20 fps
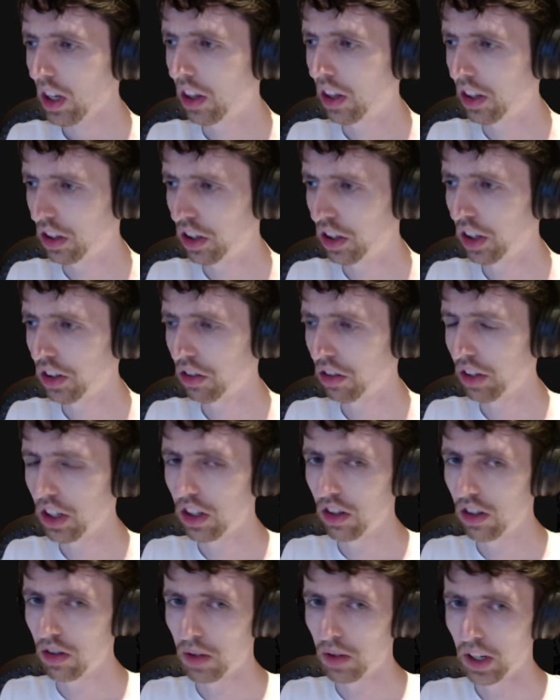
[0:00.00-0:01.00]
There's lots of
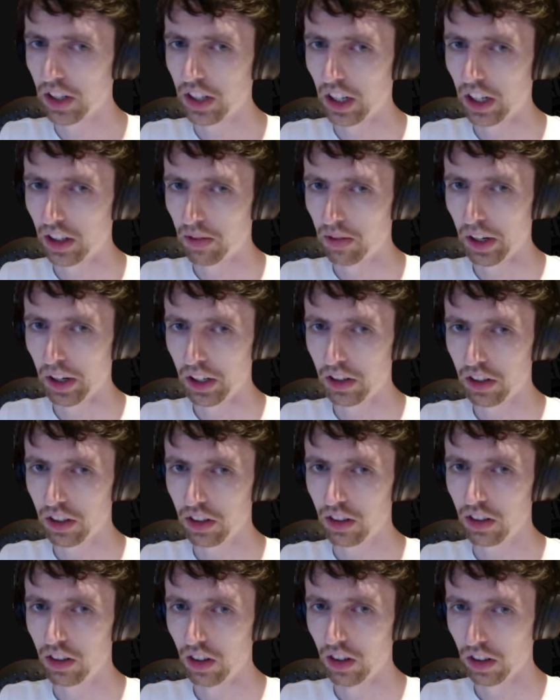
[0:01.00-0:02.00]
reasons why a talent might
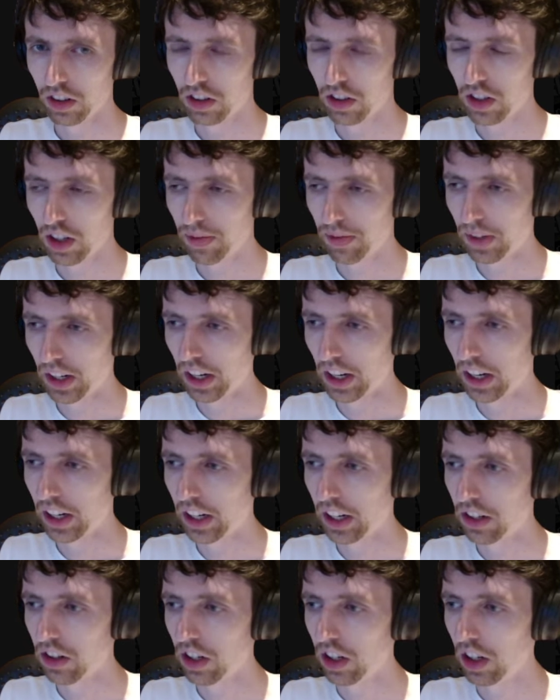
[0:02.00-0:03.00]
not see play,
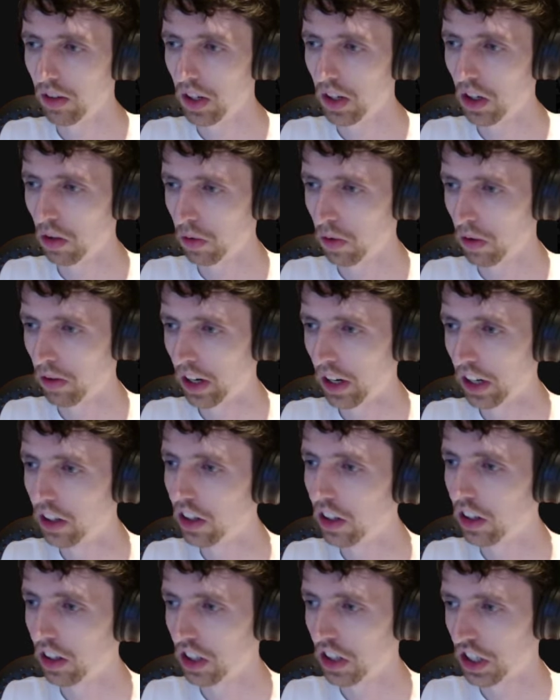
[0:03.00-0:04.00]
and you need to be
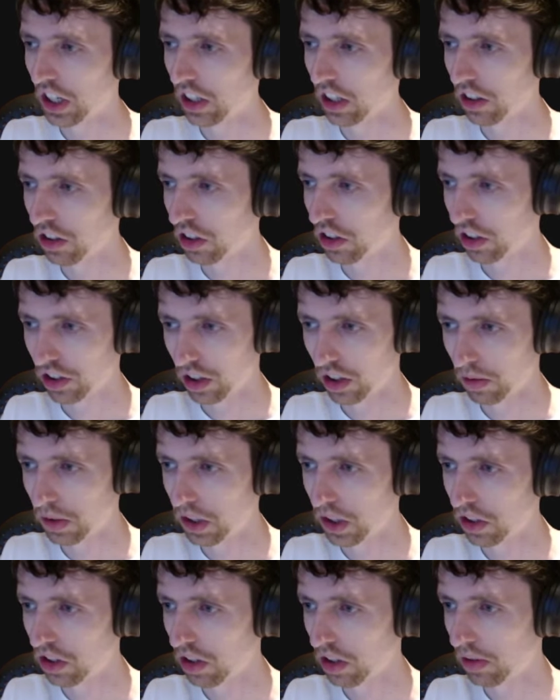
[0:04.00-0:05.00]
open-minded and challenge your
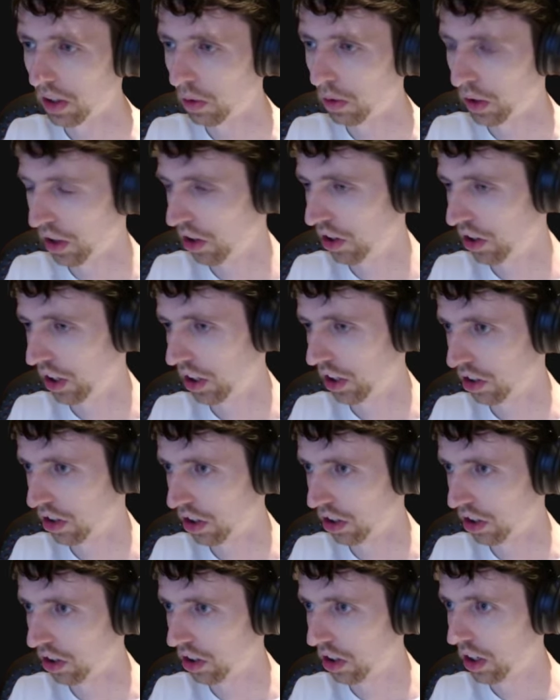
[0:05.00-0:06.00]
assumptions about what you think is
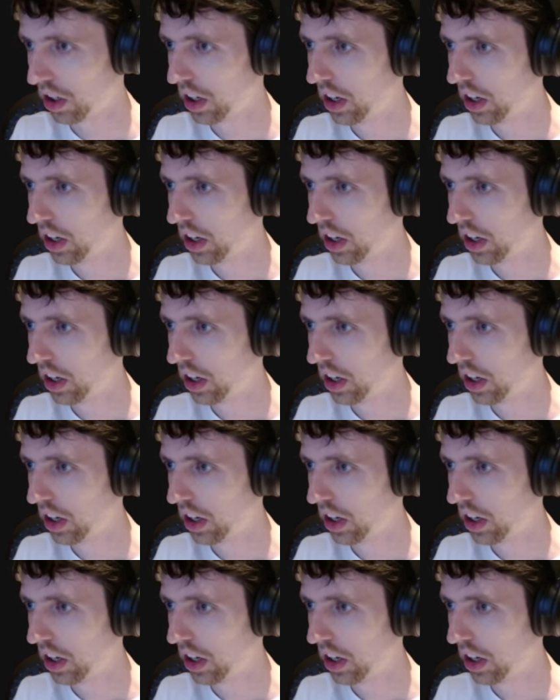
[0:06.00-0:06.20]
good.